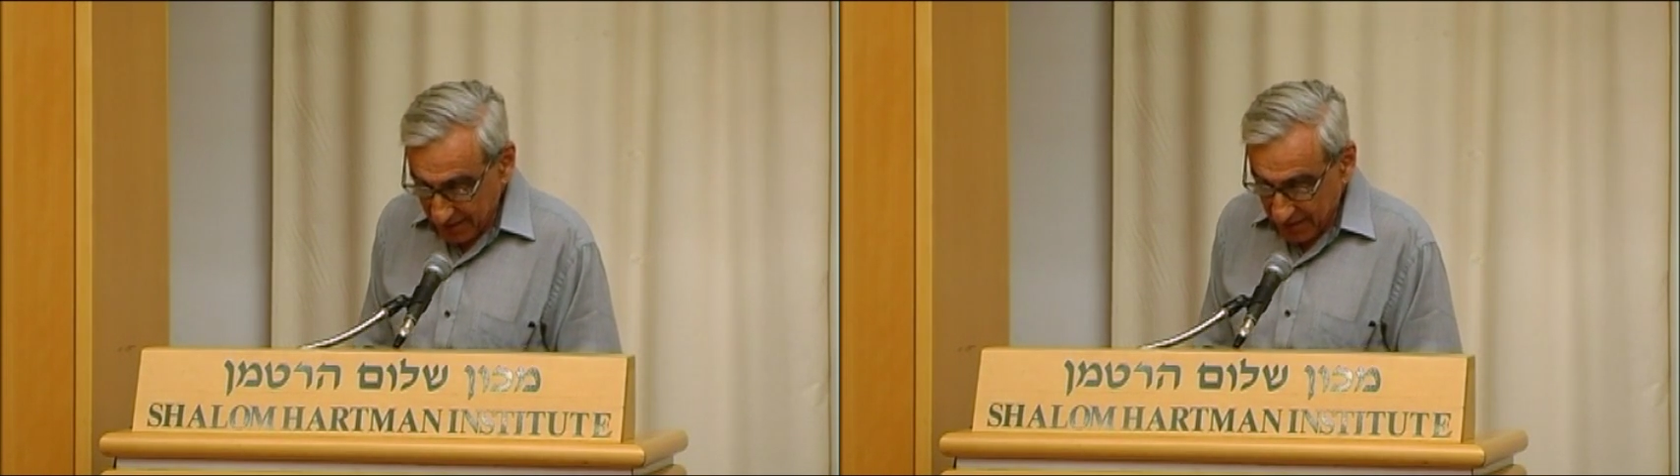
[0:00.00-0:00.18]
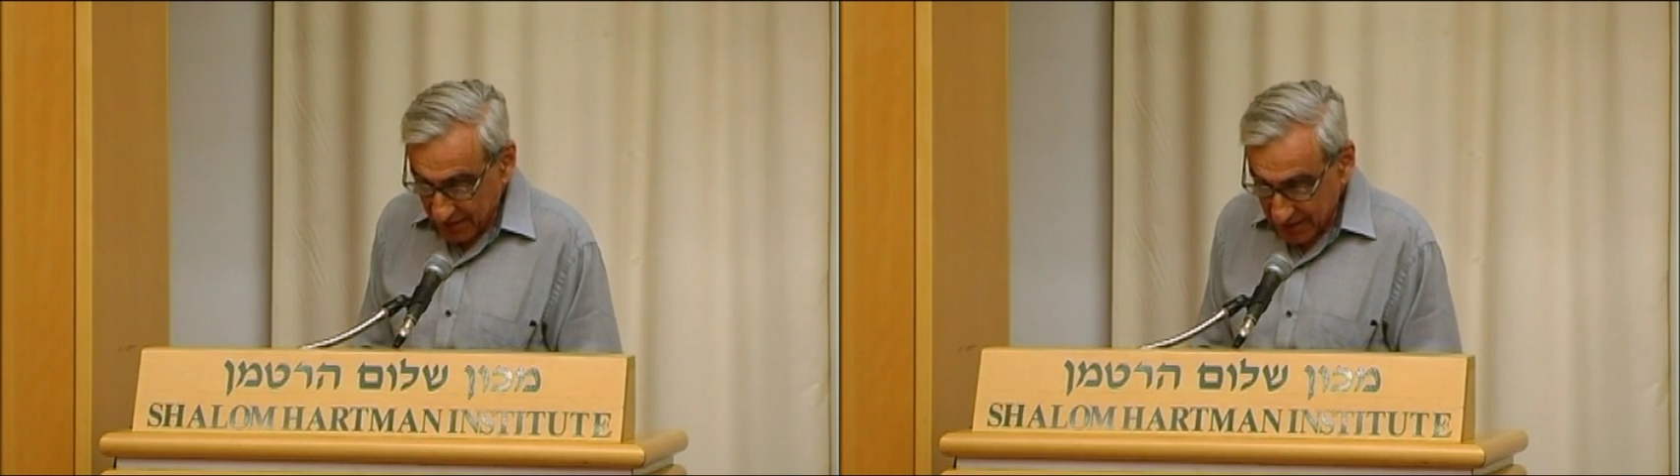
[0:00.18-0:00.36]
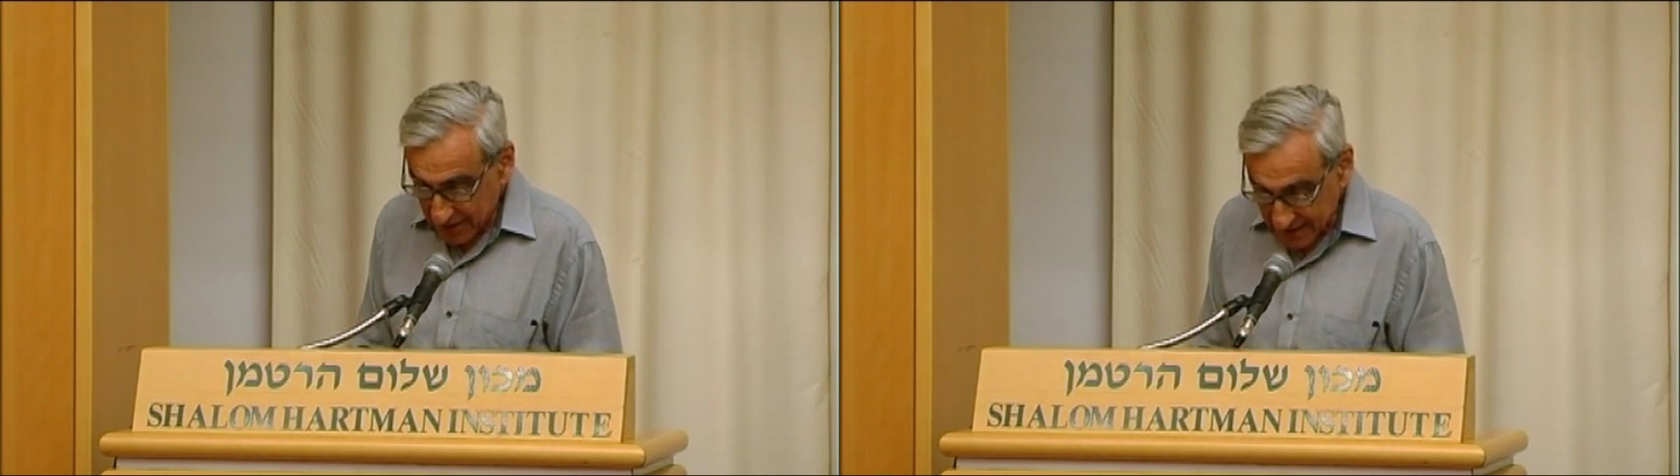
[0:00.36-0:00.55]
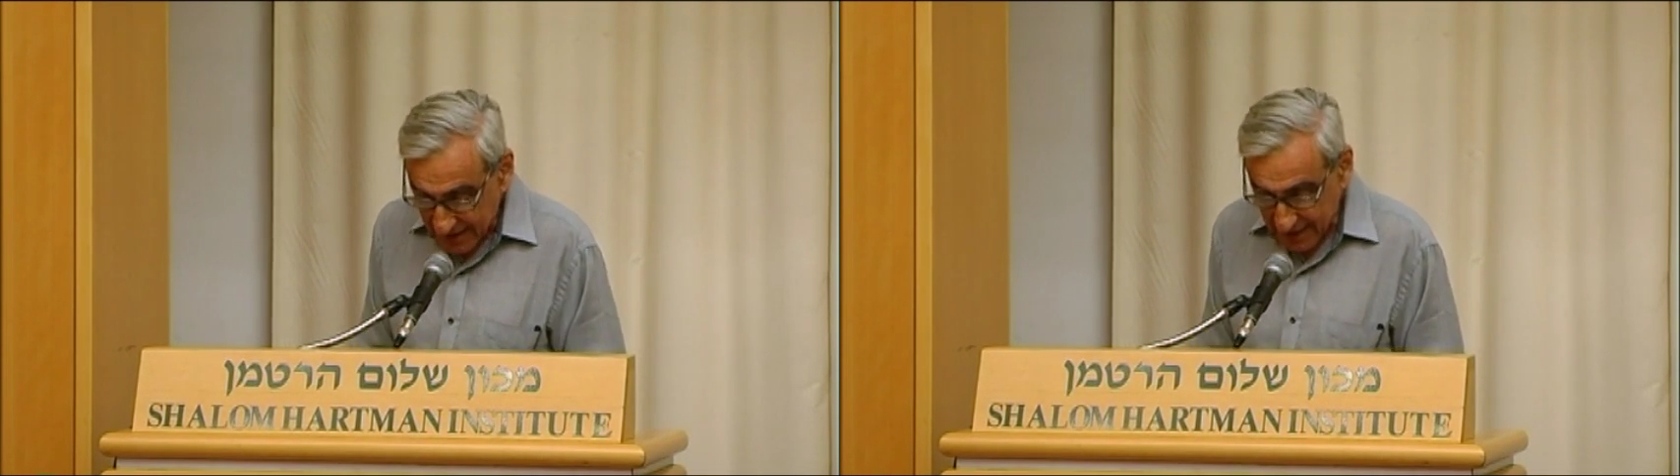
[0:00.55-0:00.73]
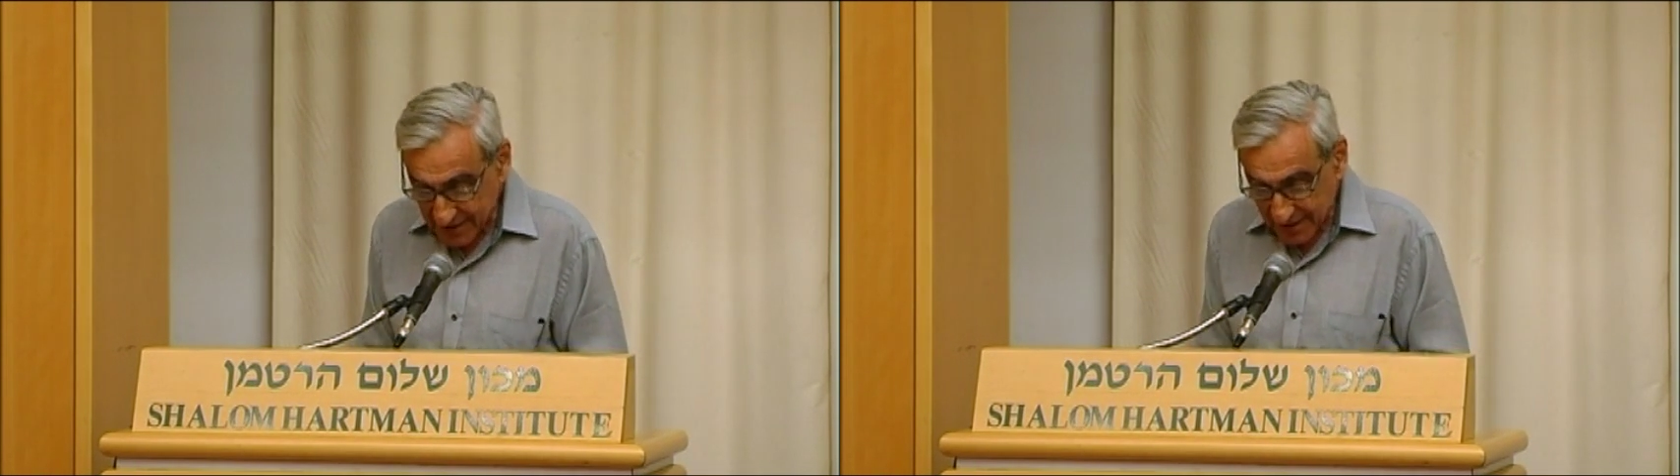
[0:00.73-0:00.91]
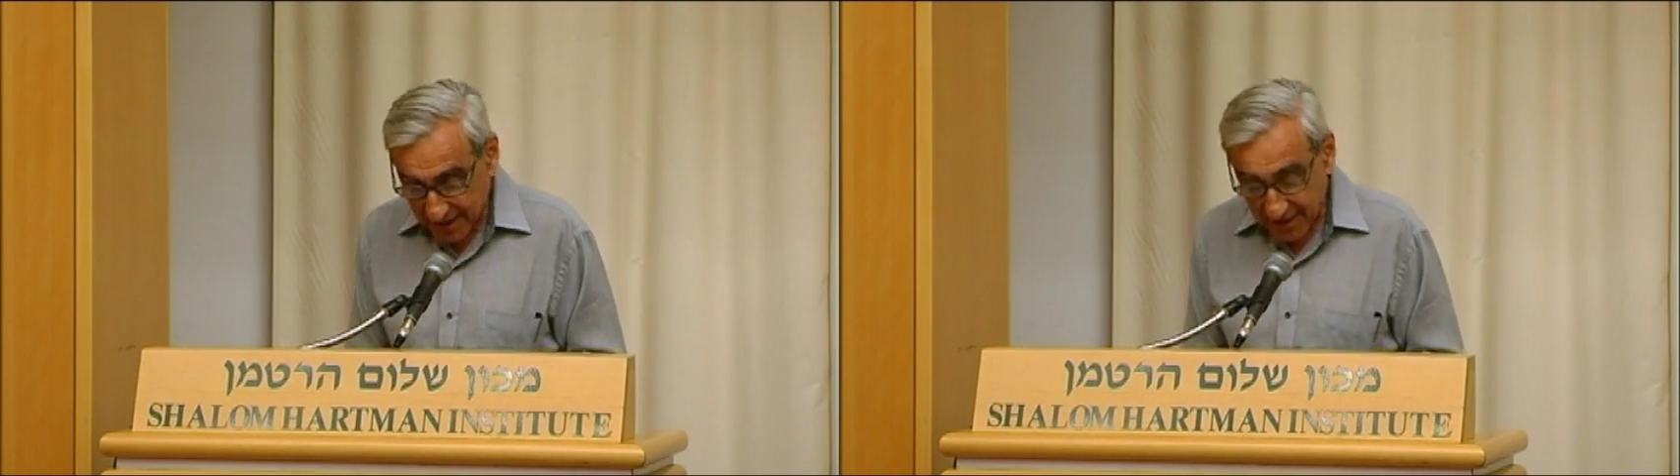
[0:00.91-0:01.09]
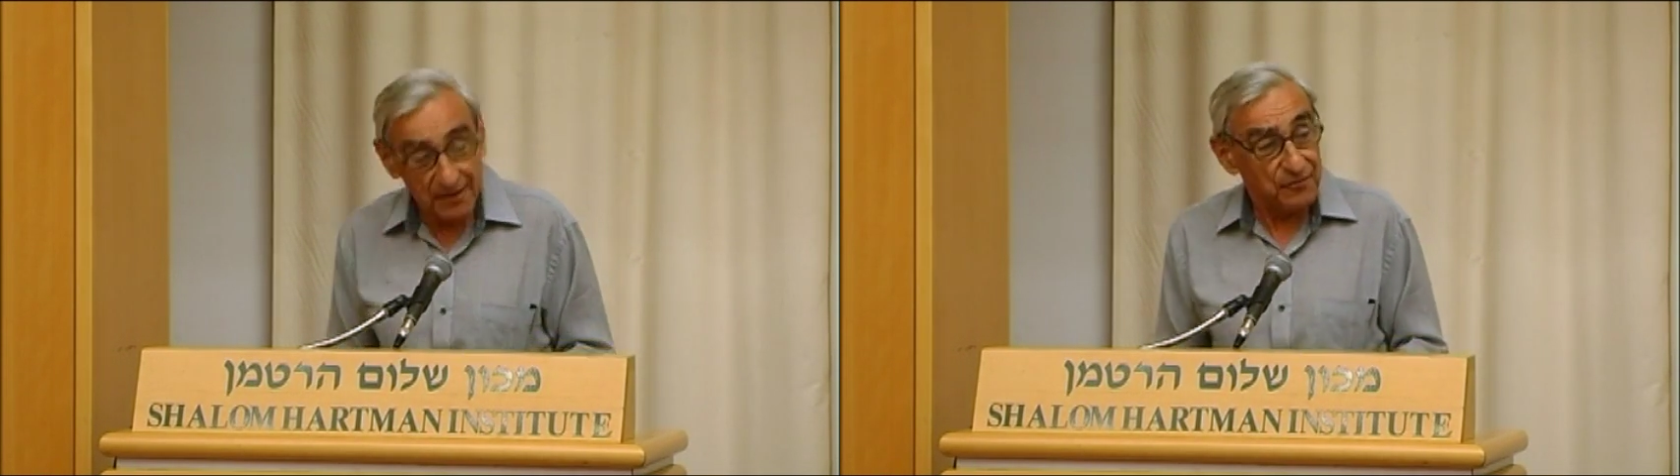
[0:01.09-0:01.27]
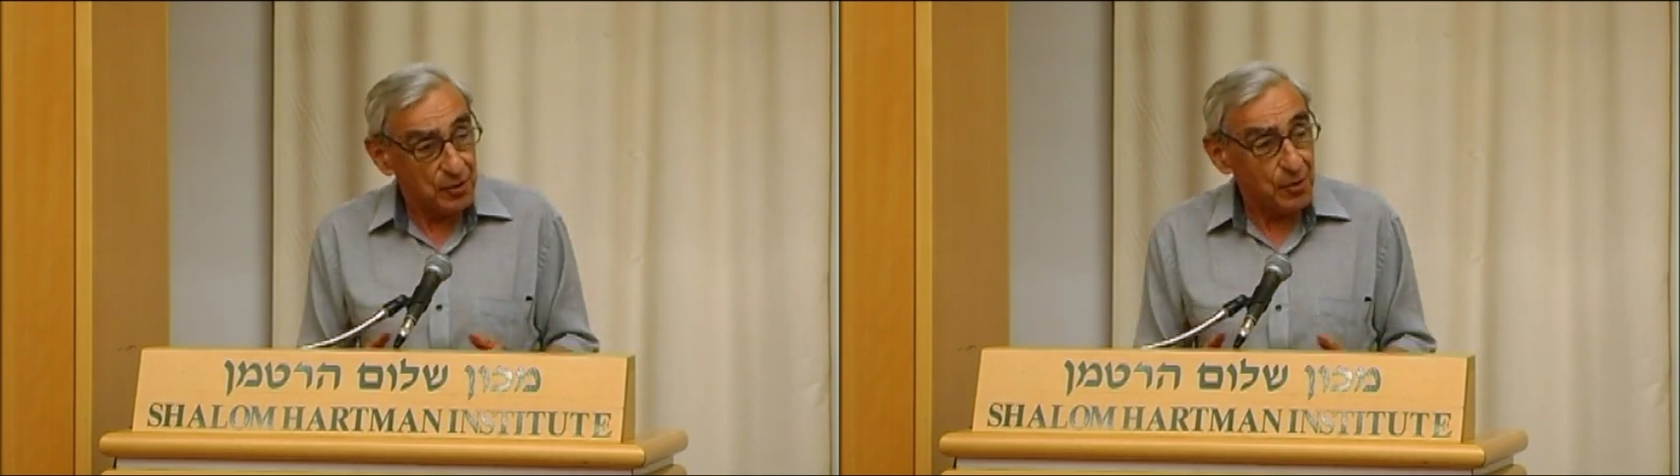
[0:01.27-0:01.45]
the necessity,
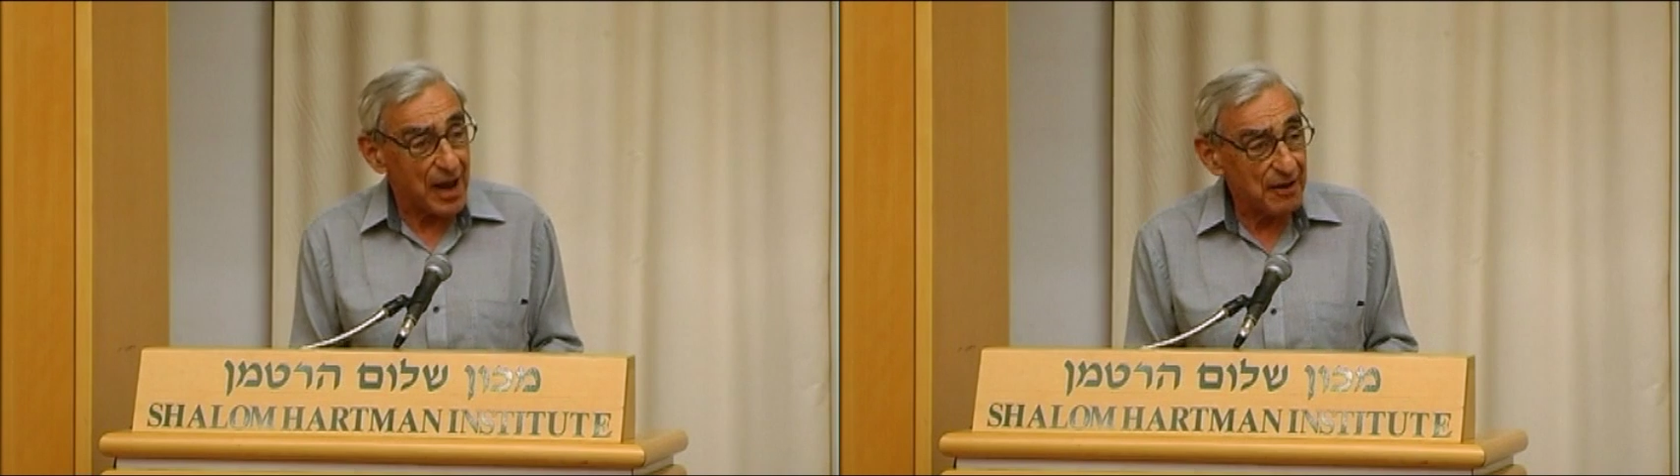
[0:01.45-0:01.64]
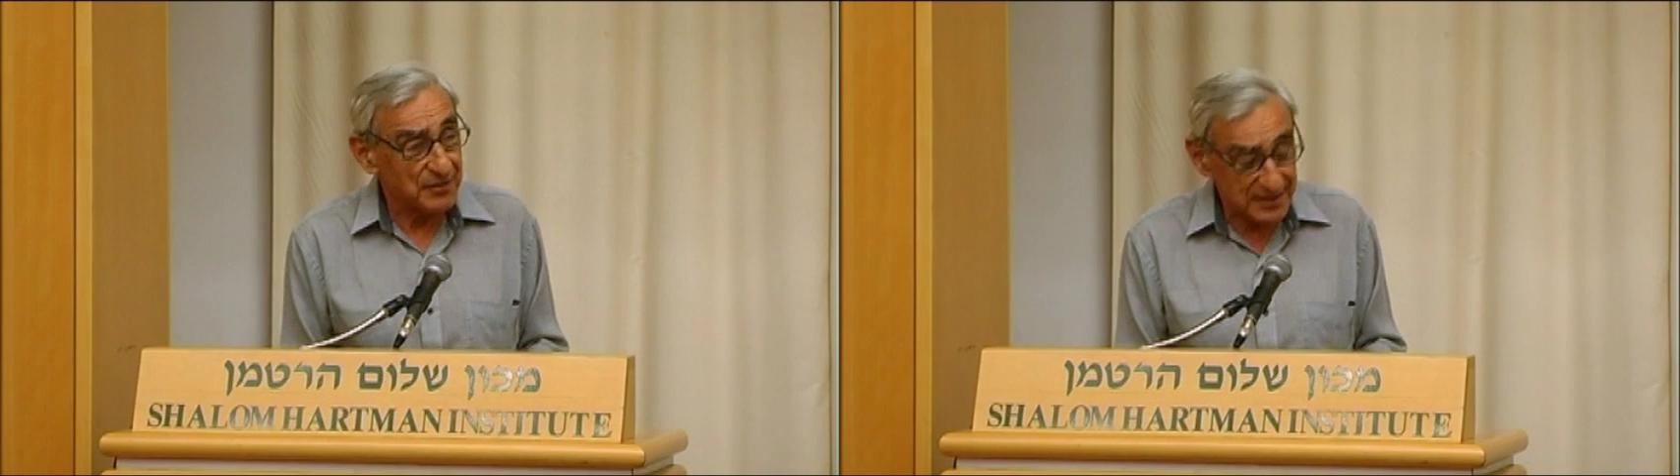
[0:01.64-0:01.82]
if you have a